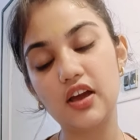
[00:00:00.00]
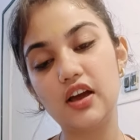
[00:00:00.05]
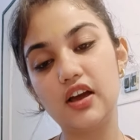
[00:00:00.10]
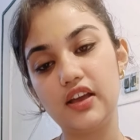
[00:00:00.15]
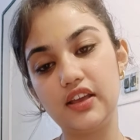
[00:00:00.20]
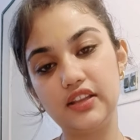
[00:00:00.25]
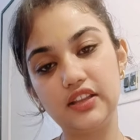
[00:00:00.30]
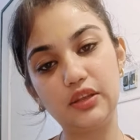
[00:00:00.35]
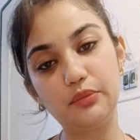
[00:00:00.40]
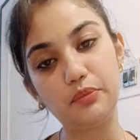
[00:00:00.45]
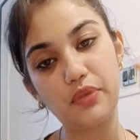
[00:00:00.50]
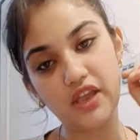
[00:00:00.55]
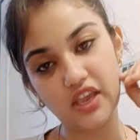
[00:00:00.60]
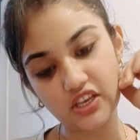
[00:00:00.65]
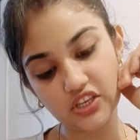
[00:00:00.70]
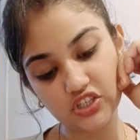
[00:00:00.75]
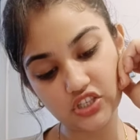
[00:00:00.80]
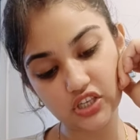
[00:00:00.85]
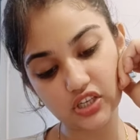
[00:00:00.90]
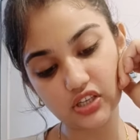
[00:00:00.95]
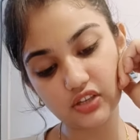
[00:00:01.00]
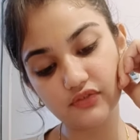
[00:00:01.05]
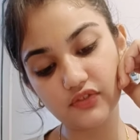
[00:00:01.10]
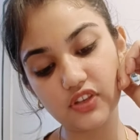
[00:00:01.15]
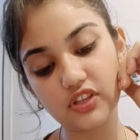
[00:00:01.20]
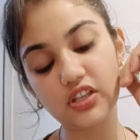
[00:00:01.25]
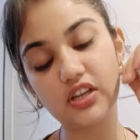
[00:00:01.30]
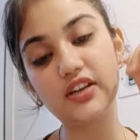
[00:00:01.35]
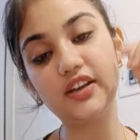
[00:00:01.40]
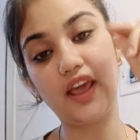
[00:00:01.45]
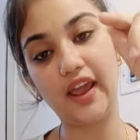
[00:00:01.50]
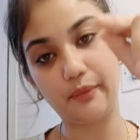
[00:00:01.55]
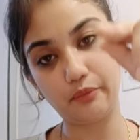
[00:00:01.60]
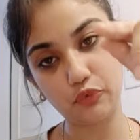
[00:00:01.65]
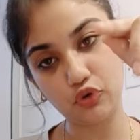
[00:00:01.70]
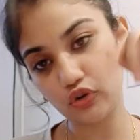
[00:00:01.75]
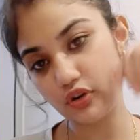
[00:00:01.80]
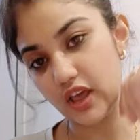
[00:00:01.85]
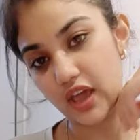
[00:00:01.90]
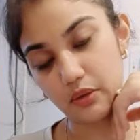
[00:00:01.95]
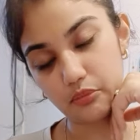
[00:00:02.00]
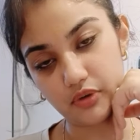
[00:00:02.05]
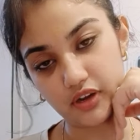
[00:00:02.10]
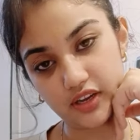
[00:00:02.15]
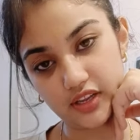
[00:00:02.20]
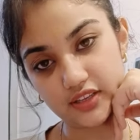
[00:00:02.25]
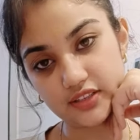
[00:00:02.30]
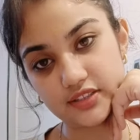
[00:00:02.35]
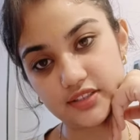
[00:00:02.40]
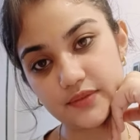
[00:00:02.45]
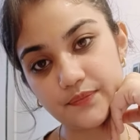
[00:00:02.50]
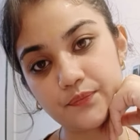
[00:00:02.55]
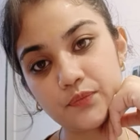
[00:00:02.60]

in the patient with the type 2 diabetes,